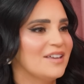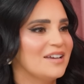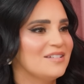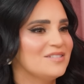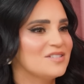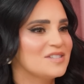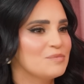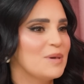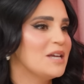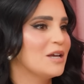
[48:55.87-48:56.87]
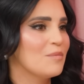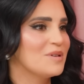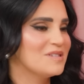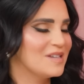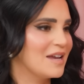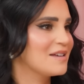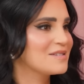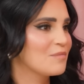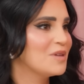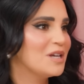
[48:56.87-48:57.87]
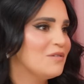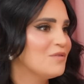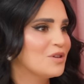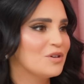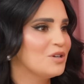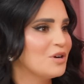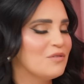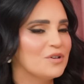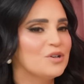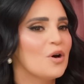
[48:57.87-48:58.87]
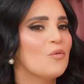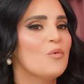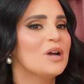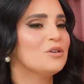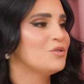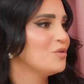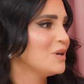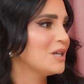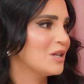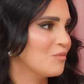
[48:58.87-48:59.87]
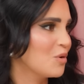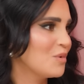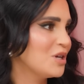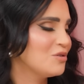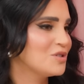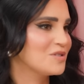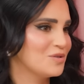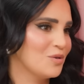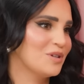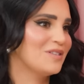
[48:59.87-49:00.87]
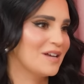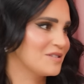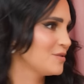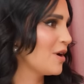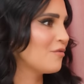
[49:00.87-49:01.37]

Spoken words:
like just speaking up and saying something, even though you don't even know what you're doing in that moment, you just know that that's not